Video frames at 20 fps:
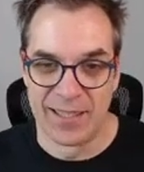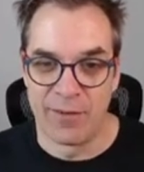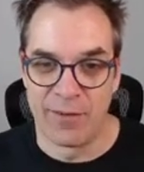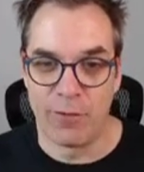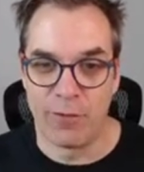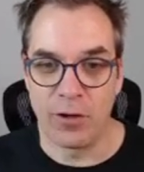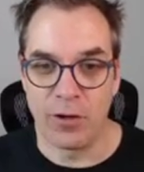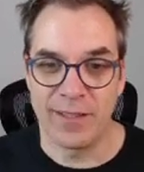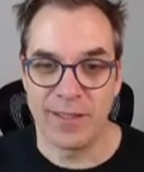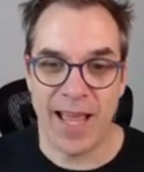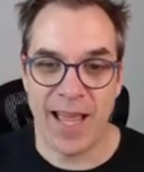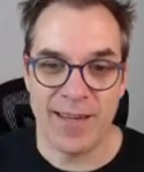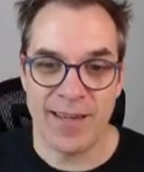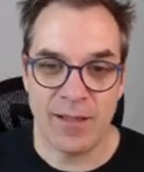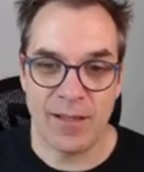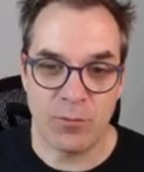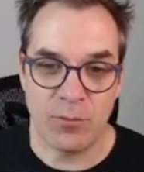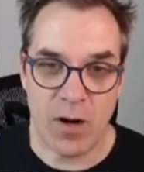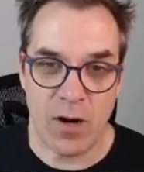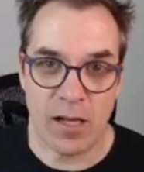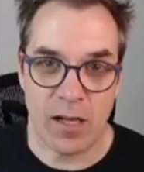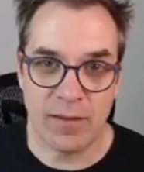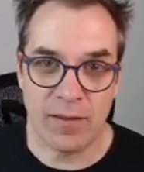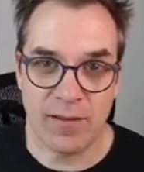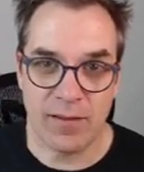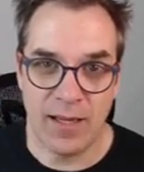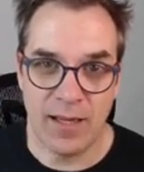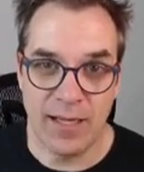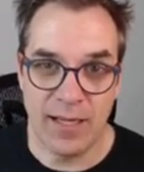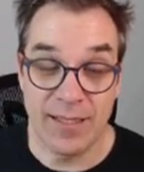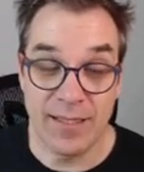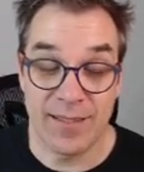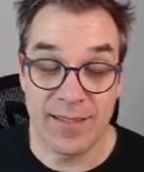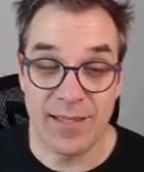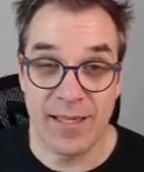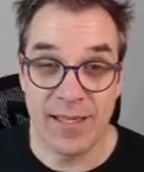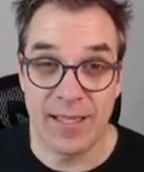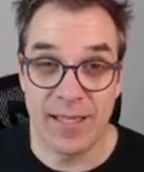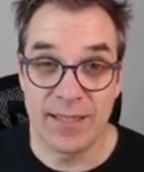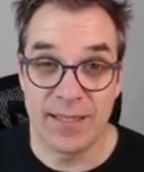for Daniel Roth and his
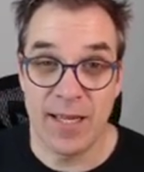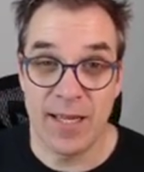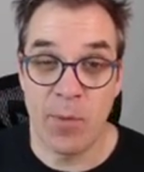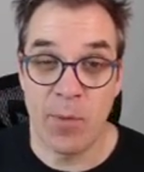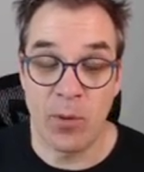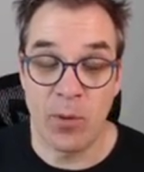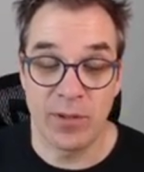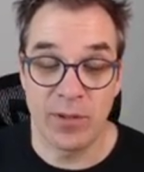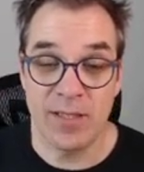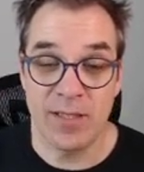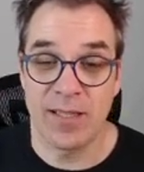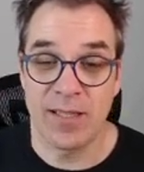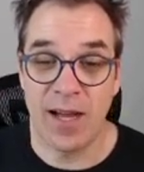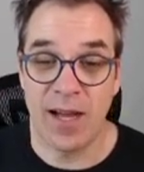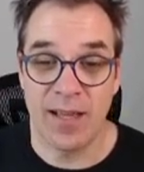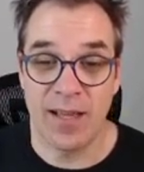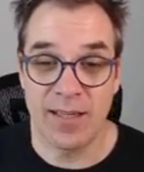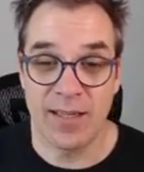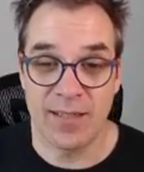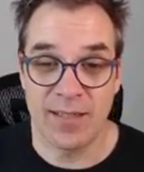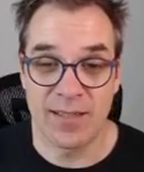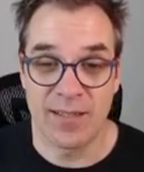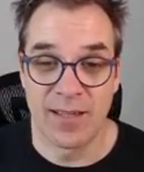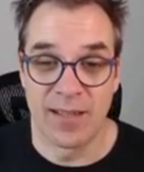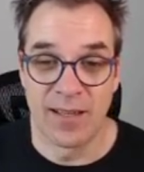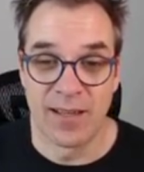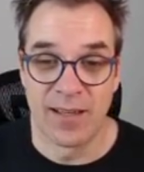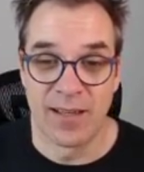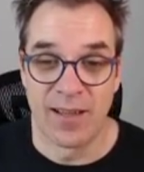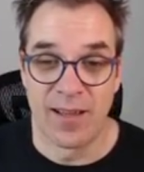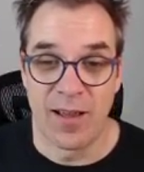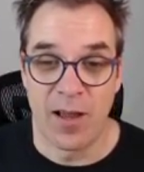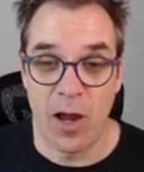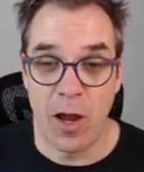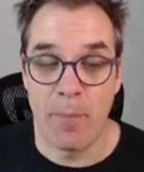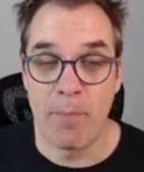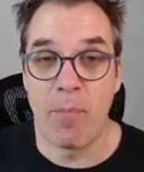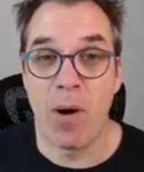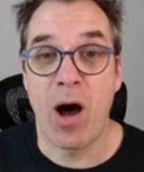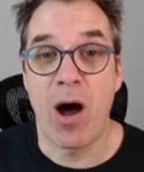demo. This guy is
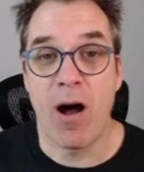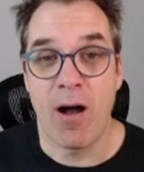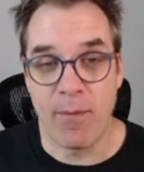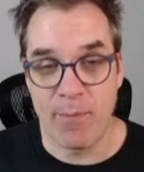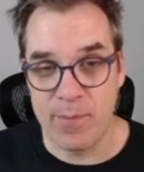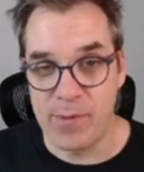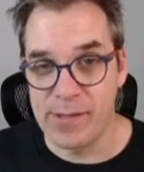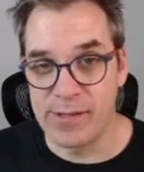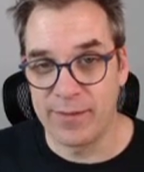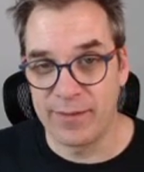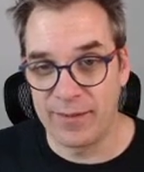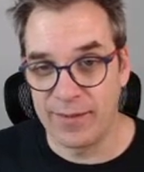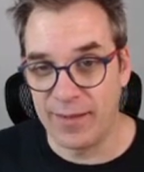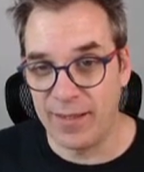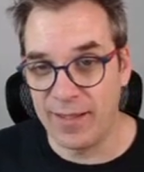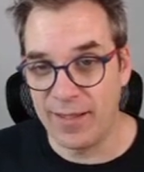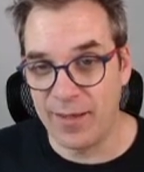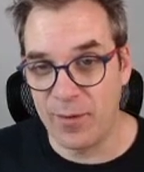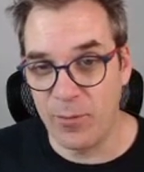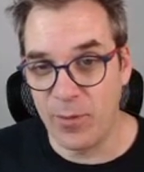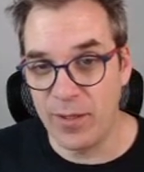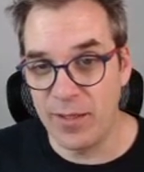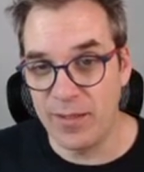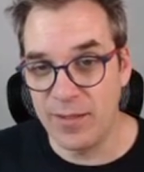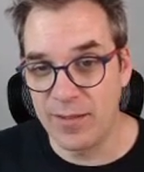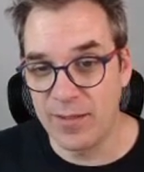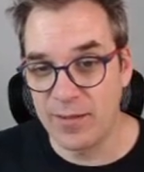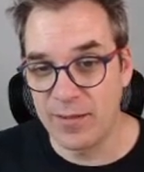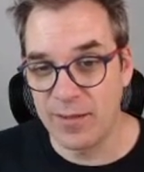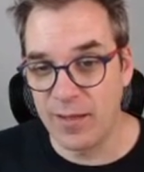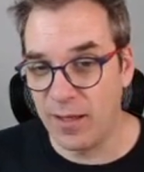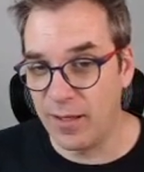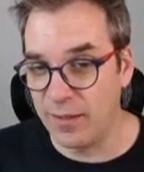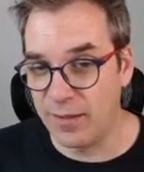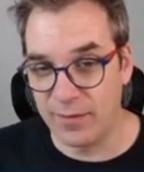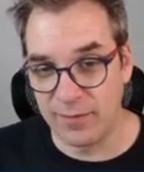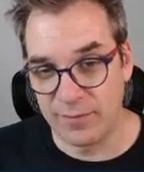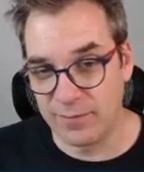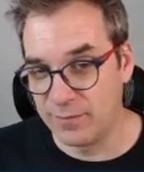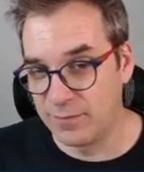a bomb. Like when he's like,
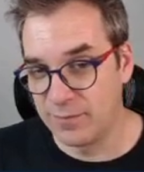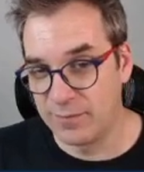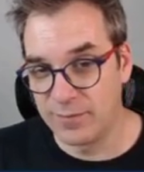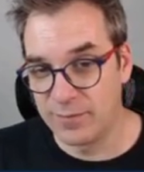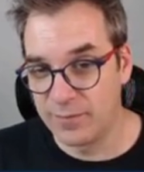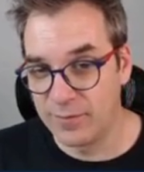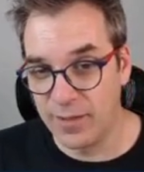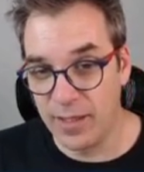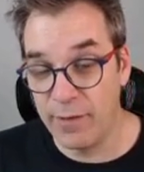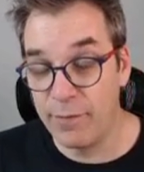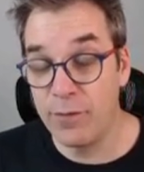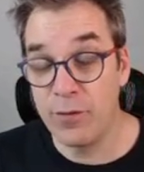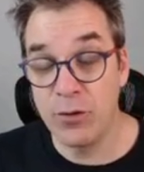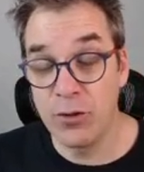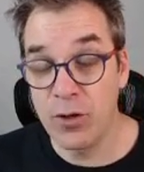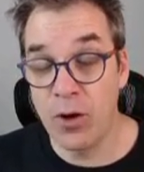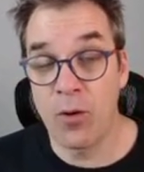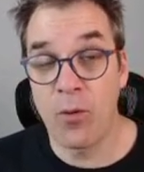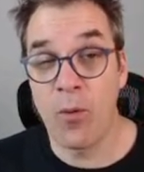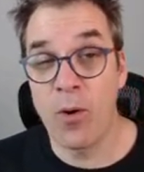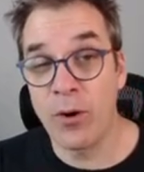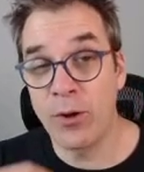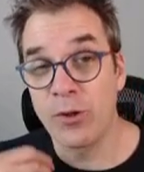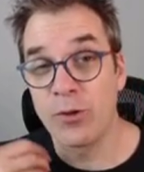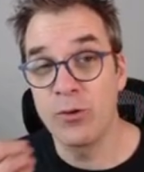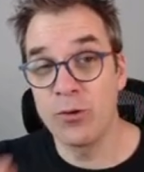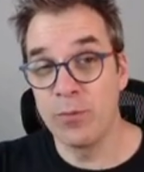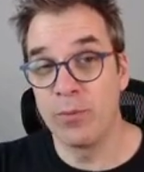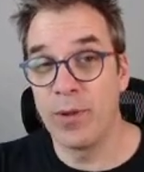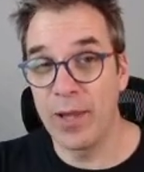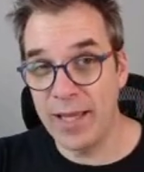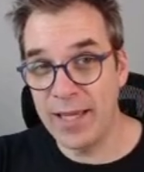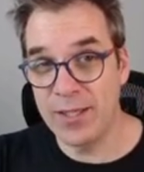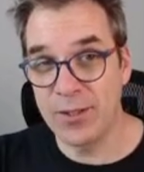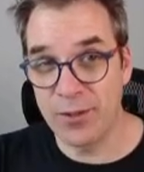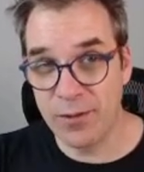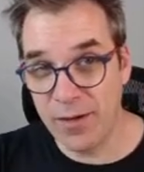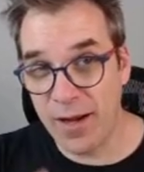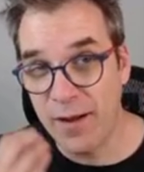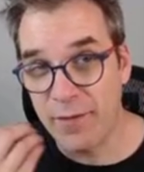if you don't want to do
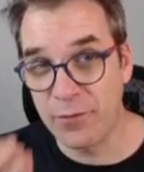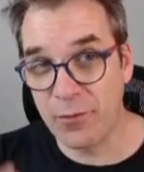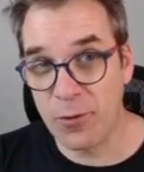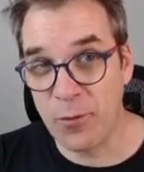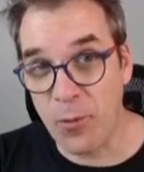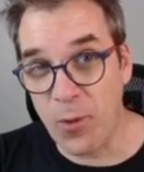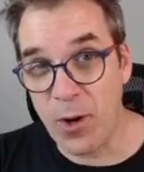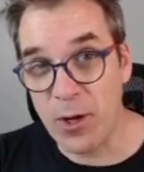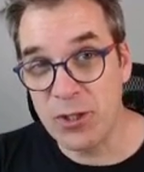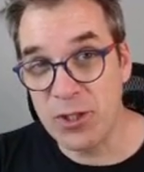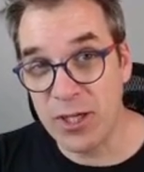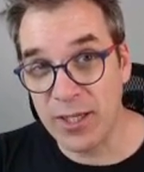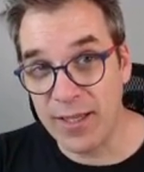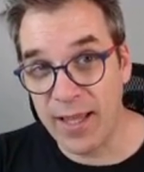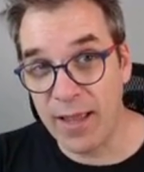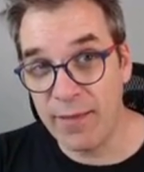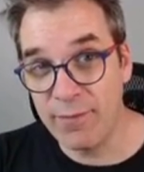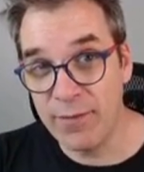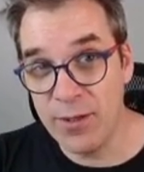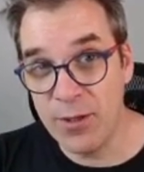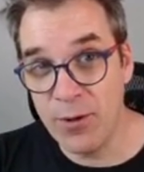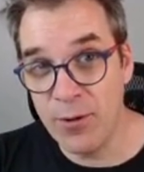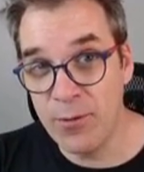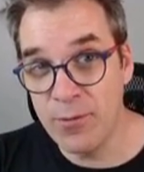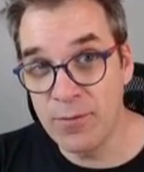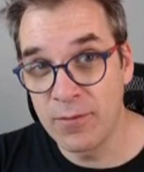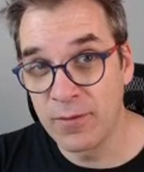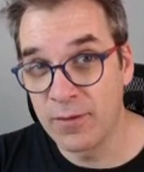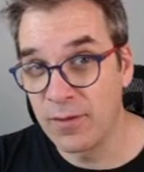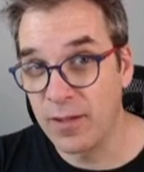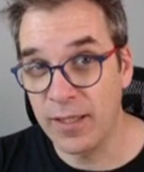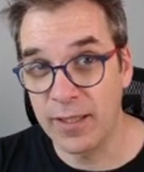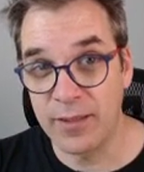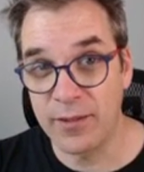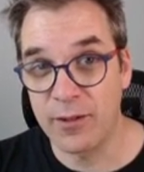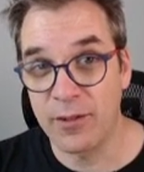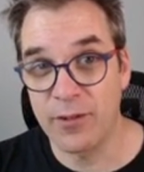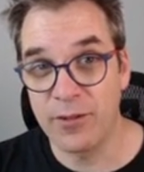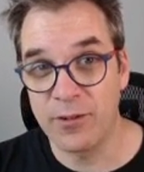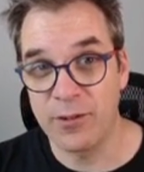Blazor after watching that video,
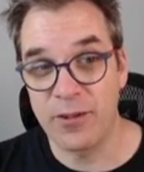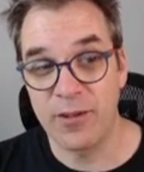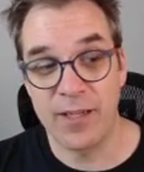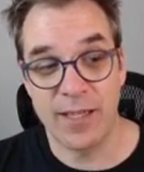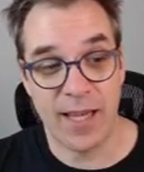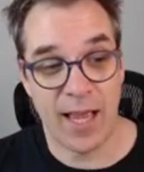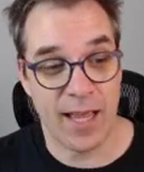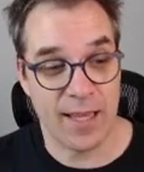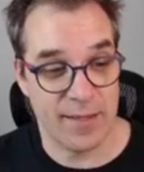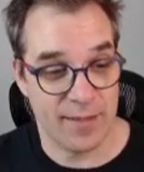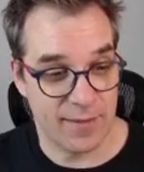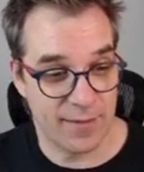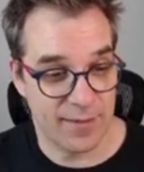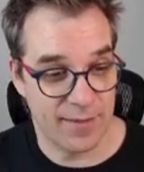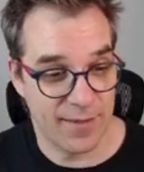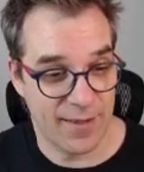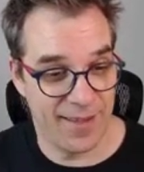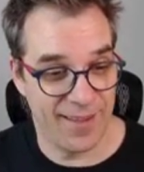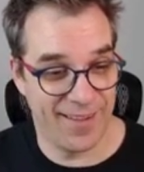like you're in heist,